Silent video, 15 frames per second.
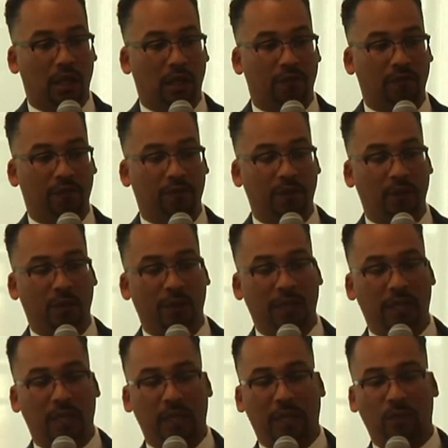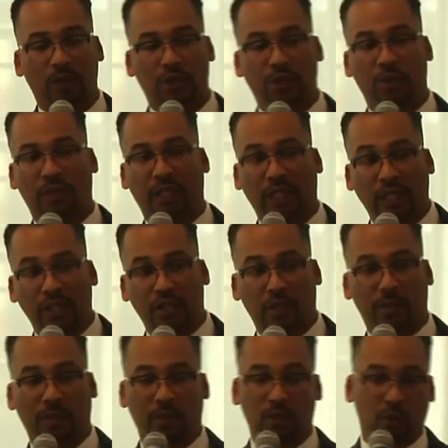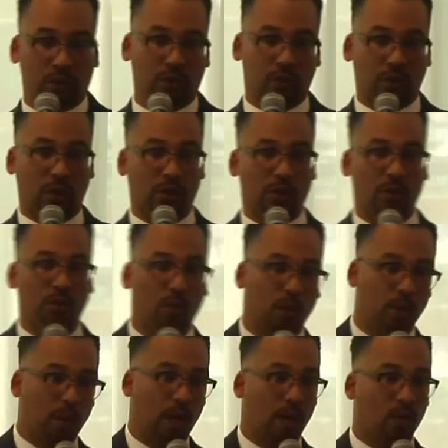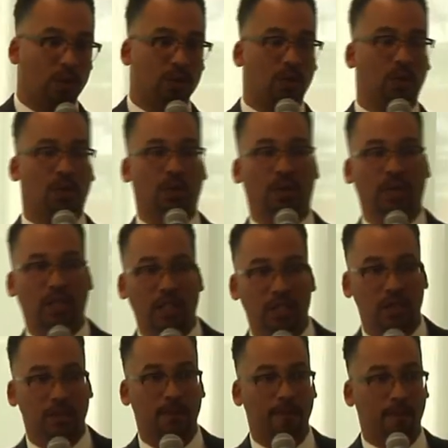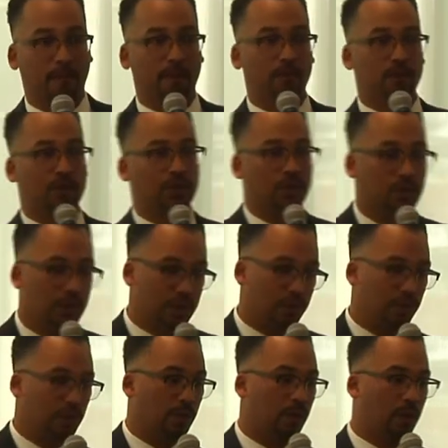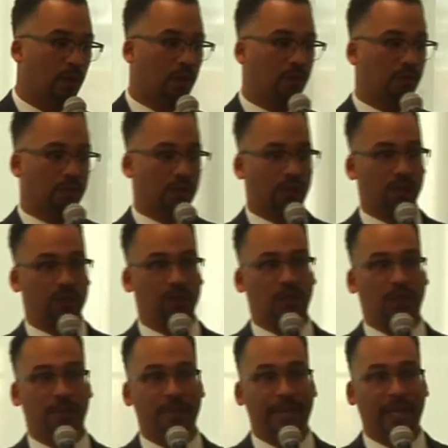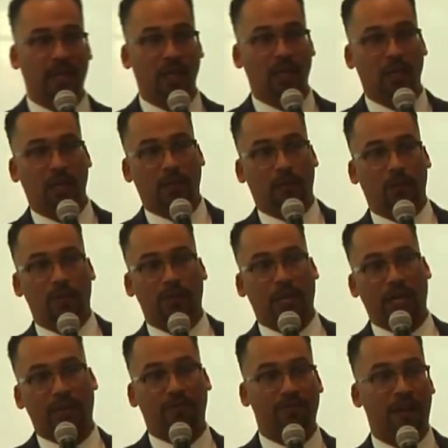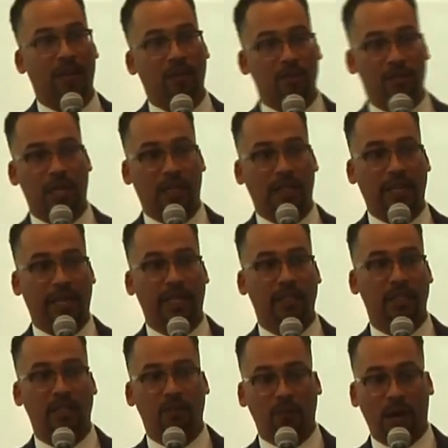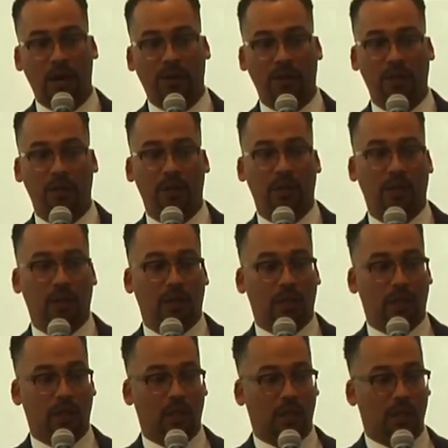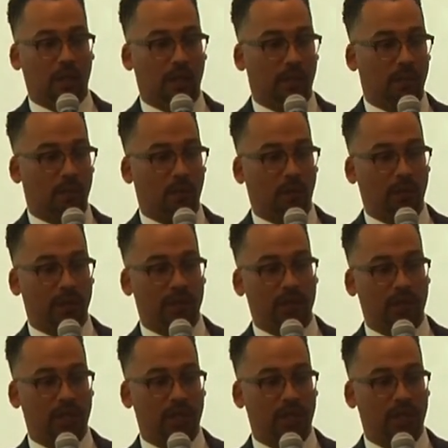of a film that we're shooting in Egypt. And George will talk to you more about what's going on in Egypt. We're shooting this film called Return to Kemet, which kind of follows Dr. Anthony Browder on his